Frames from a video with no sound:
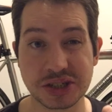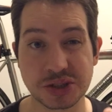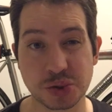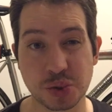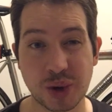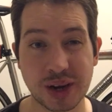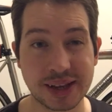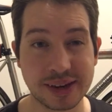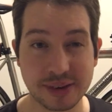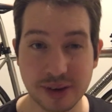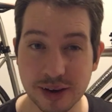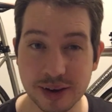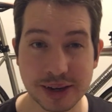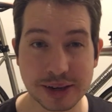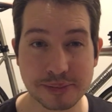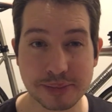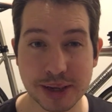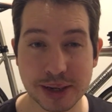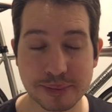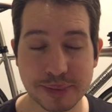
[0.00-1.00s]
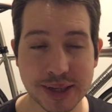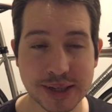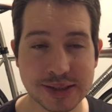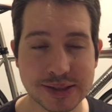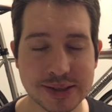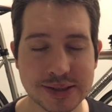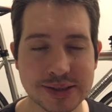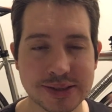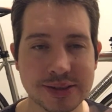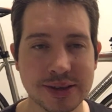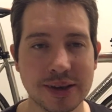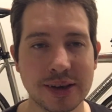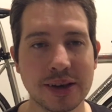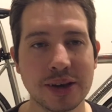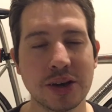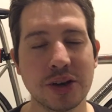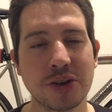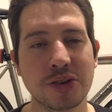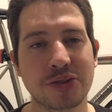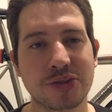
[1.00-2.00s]
is 29mm.
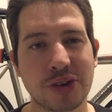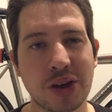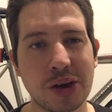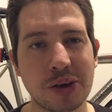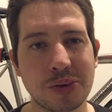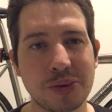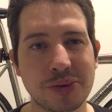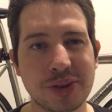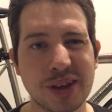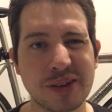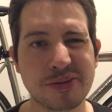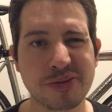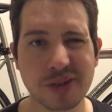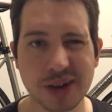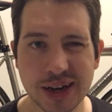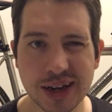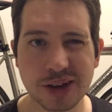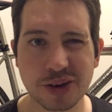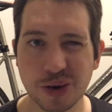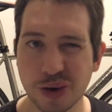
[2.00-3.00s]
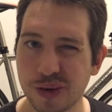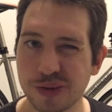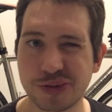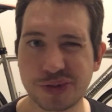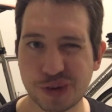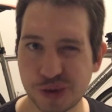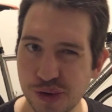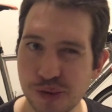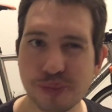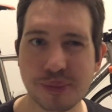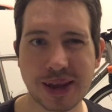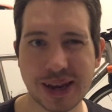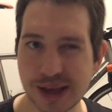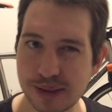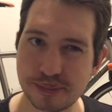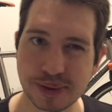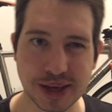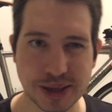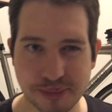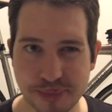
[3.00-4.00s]
So they've really got too many
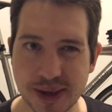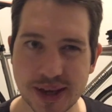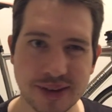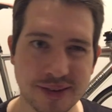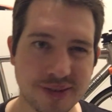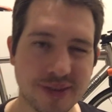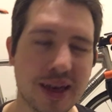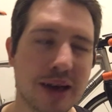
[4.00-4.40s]
BBs.